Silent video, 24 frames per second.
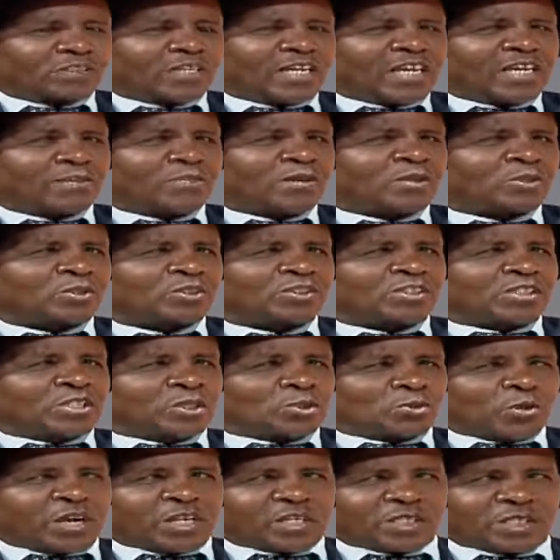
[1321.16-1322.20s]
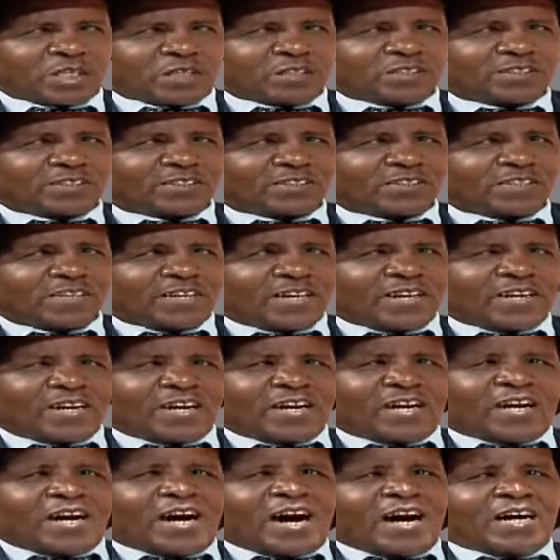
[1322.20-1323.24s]
And about situations.
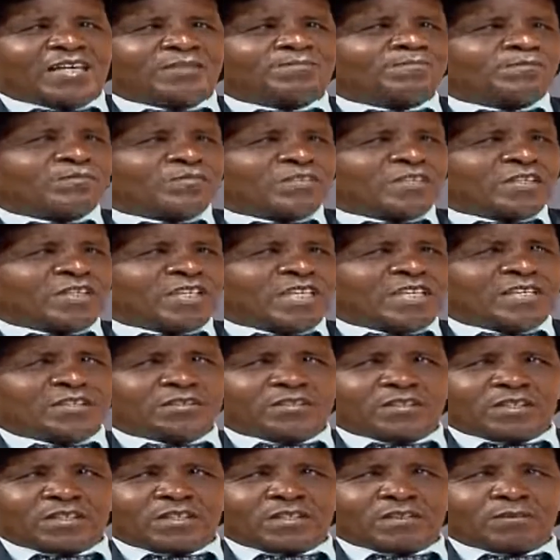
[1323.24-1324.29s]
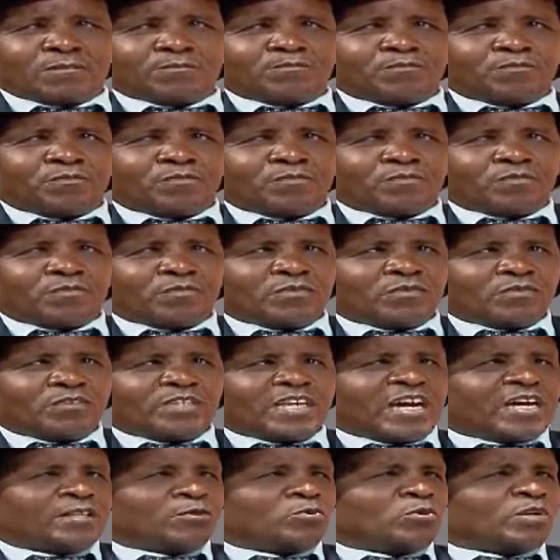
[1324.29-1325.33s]

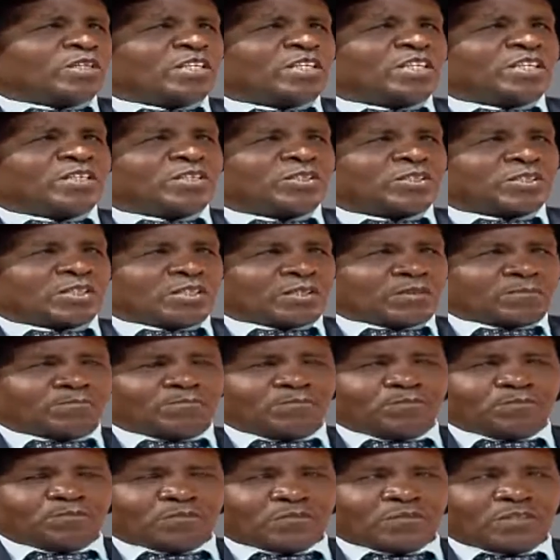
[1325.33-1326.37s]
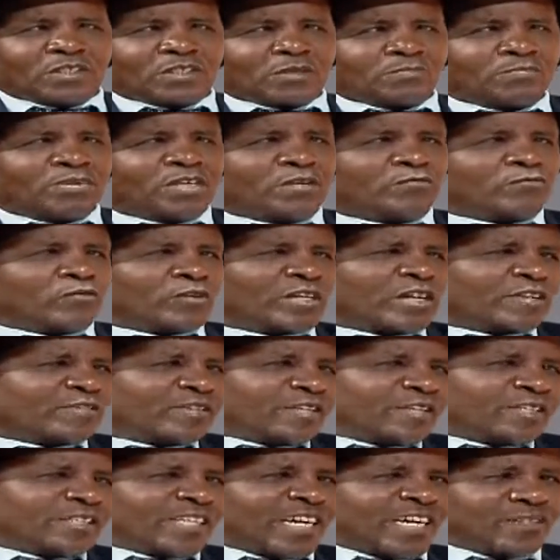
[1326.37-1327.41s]
The other one is a big for
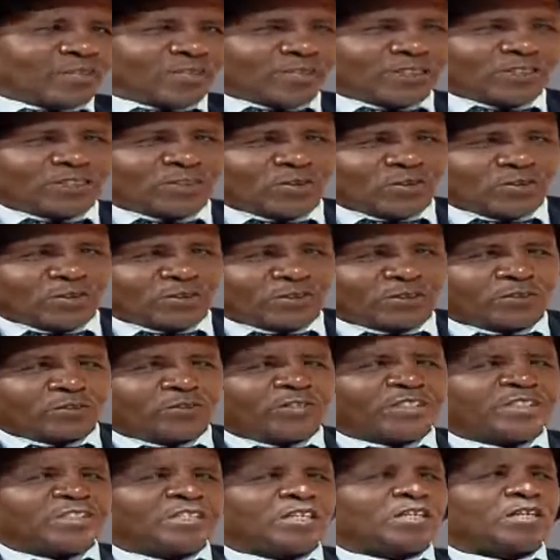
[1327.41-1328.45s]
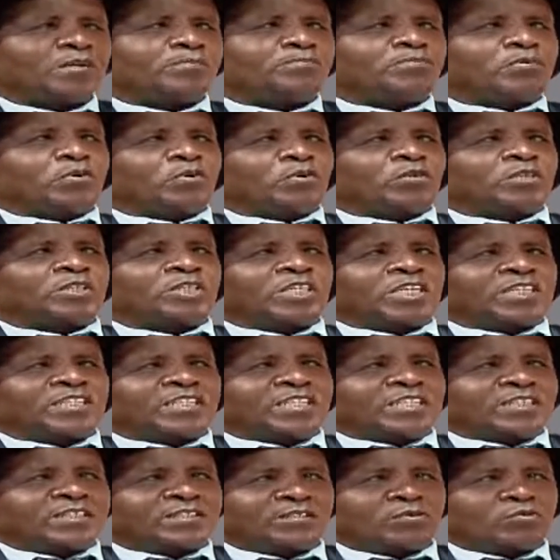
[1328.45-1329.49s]
nothing title. It's called Christian
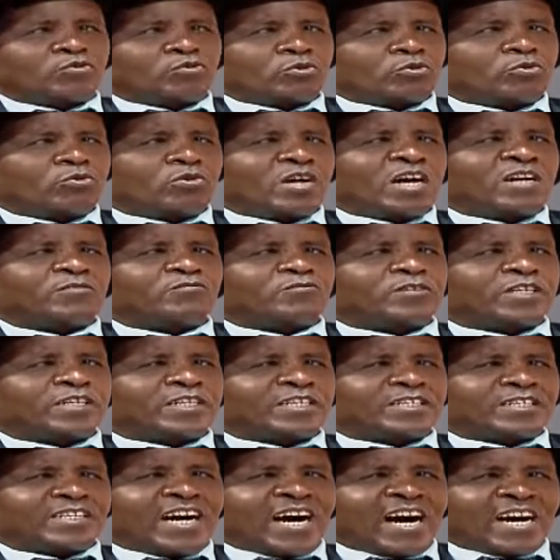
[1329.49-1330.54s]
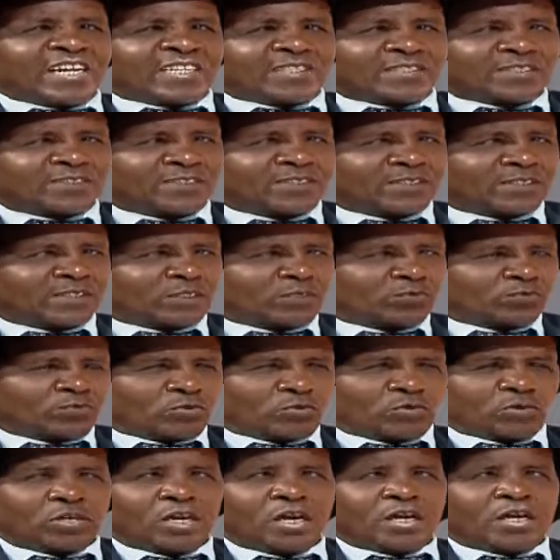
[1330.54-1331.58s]
Apologetics Through African Eyes. This is
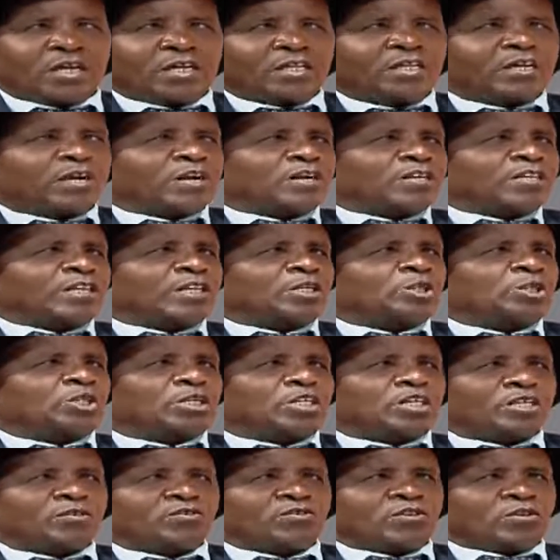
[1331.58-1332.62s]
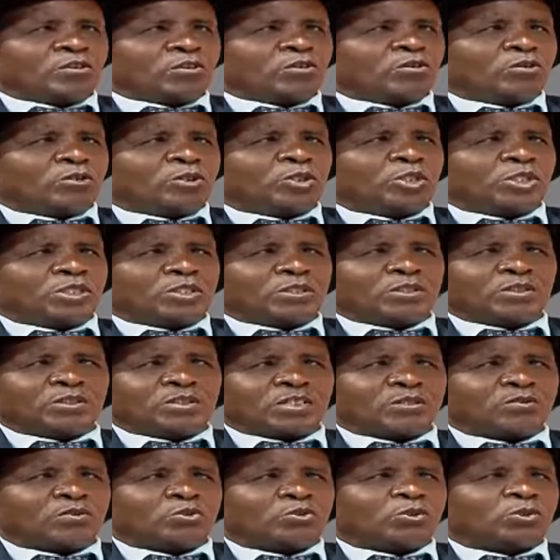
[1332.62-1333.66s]
for clergy, theologians,
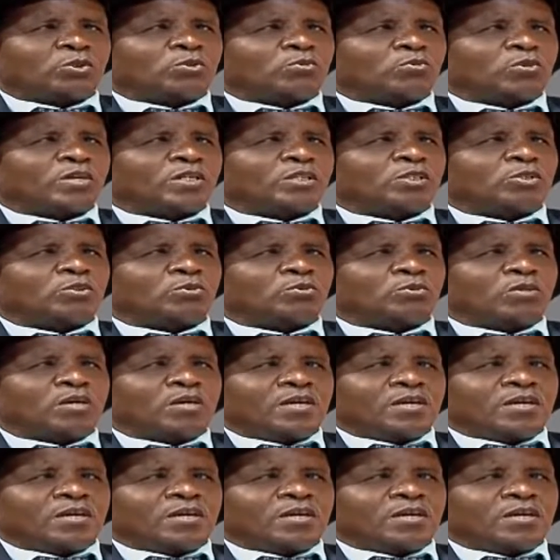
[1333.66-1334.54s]
and those who want to